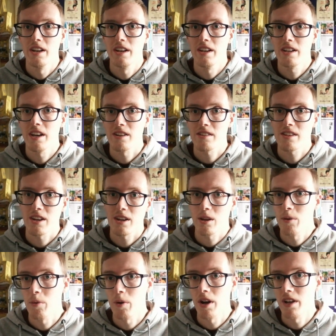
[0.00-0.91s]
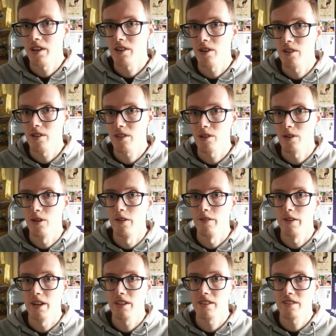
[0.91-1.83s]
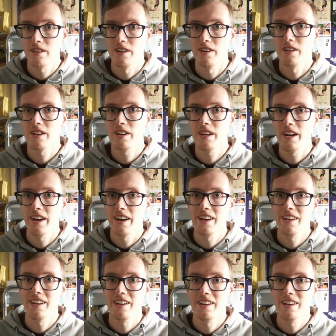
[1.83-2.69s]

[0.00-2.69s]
and I'll tell you what I thought of it. So yeah.